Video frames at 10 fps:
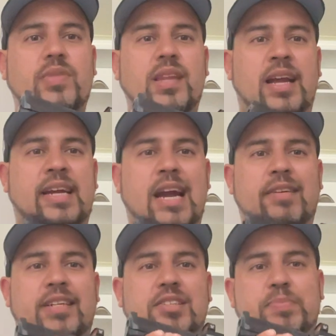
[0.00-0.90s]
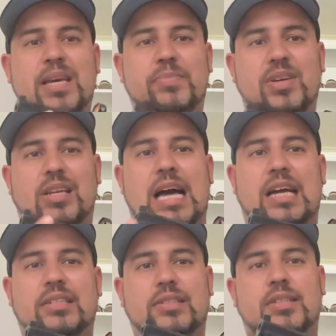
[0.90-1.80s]
I carry this baby a
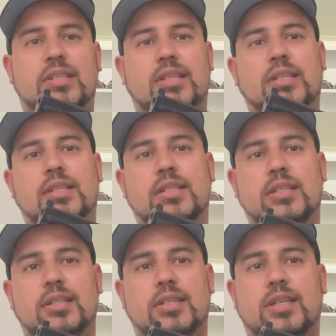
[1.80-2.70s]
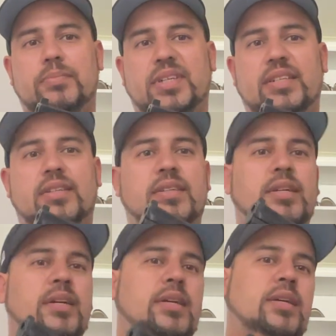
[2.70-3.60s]
lot. You know what I mean?
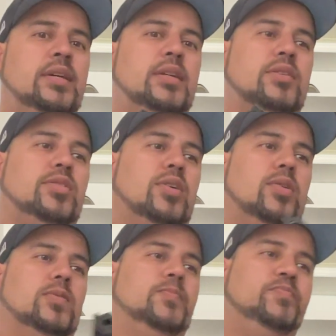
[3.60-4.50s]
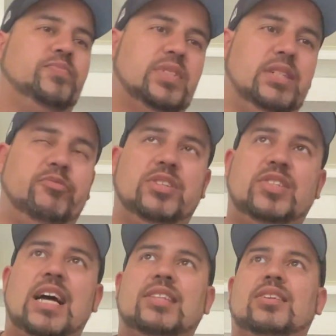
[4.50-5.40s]
So if it's
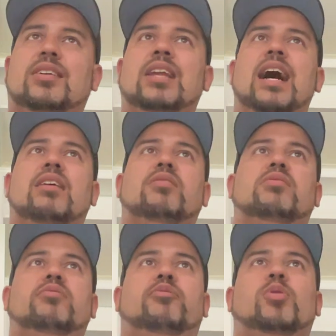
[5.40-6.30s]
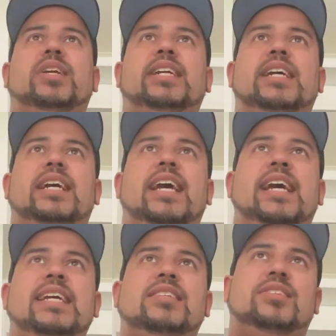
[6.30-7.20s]
not the Glock
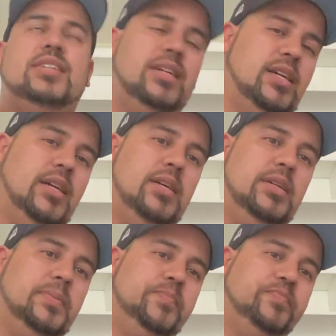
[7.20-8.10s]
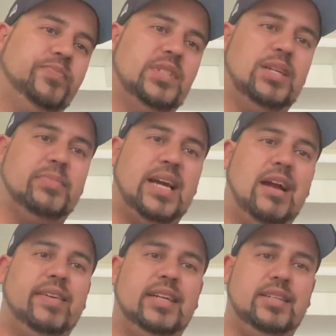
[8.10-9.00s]
48, I'm
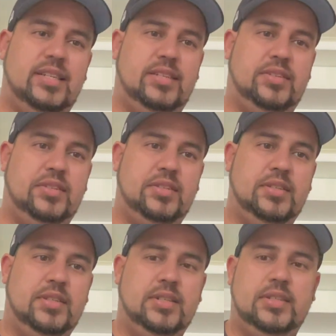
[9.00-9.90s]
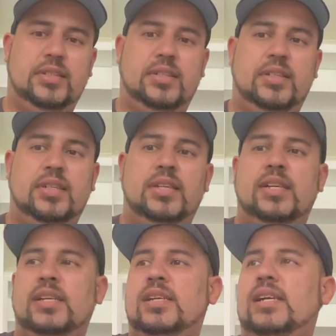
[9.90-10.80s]
carrying this.
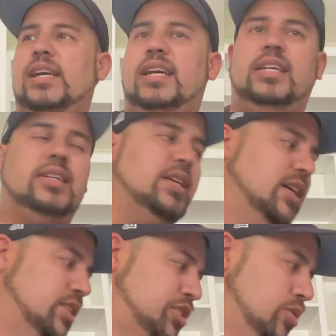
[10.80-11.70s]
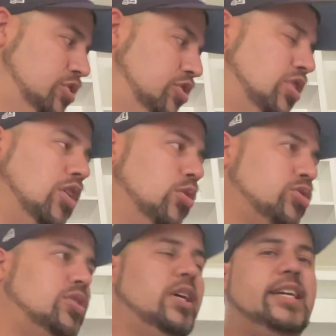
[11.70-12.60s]
And I showed you the
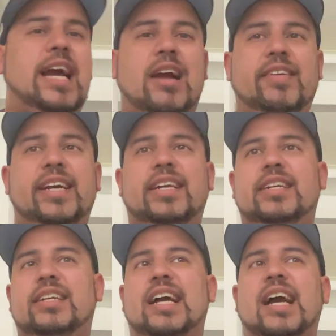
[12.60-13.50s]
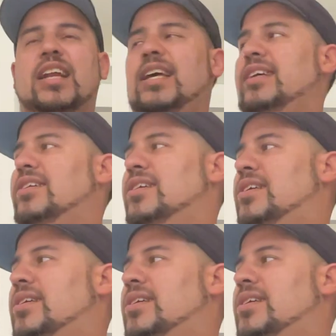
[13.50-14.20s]
holster I carry it in. I got like a